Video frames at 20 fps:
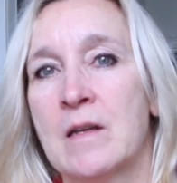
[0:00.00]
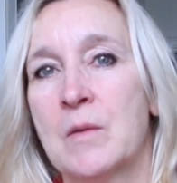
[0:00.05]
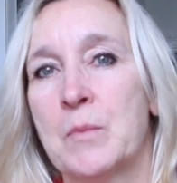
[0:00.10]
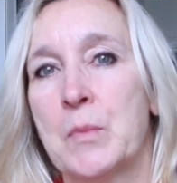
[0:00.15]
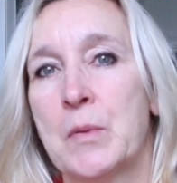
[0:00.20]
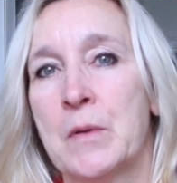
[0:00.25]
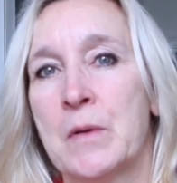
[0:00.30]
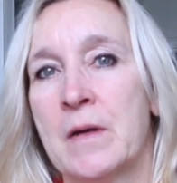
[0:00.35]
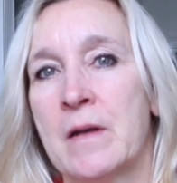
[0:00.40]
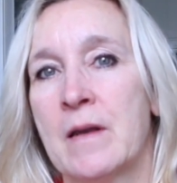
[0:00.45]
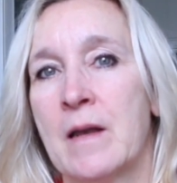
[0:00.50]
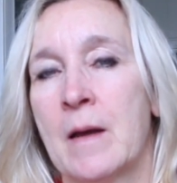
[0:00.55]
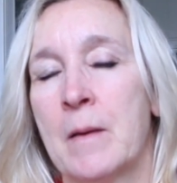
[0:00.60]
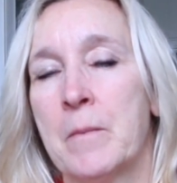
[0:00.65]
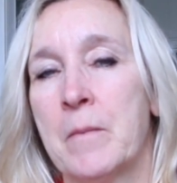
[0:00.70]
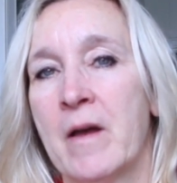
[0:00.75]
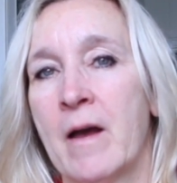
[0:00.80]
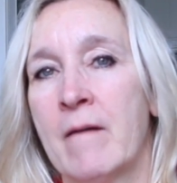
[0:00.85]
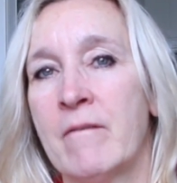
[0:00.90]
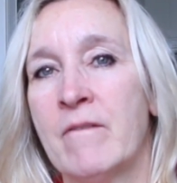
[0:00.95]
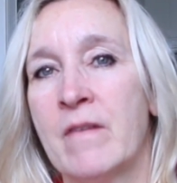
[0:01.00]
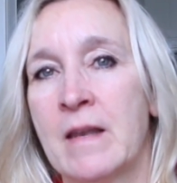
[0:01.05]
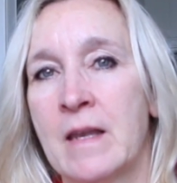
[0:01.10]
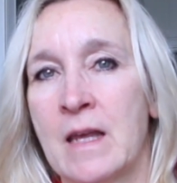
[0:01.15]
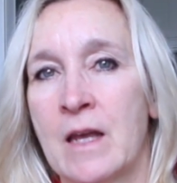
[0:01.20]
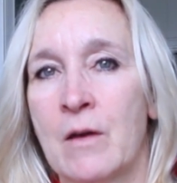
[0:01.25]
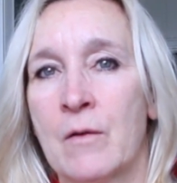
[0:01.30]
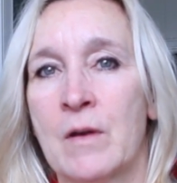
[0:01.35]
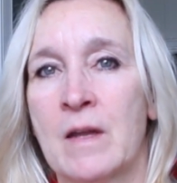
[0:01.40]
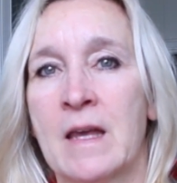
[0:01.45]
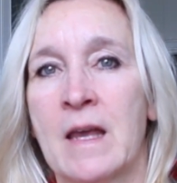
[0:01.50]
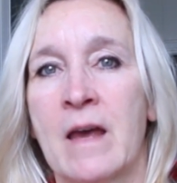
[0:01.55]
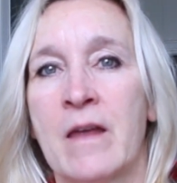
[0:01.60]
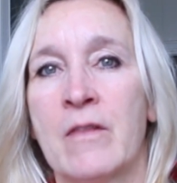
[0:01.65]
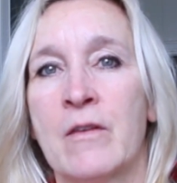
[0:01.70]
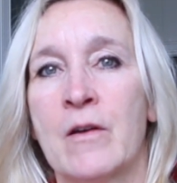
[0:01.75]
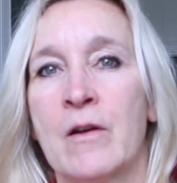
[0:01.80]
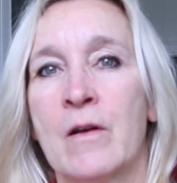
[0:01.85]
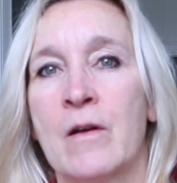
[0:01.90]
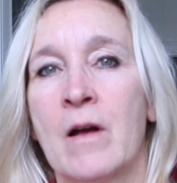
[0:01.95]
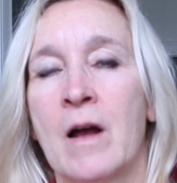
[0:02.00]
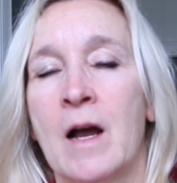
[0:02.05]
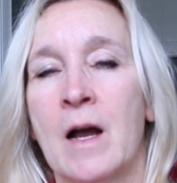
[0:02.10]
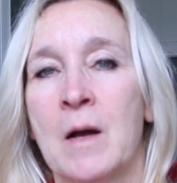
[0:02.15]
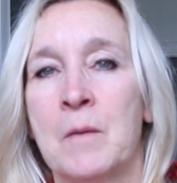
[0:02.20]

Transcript: to put a video together,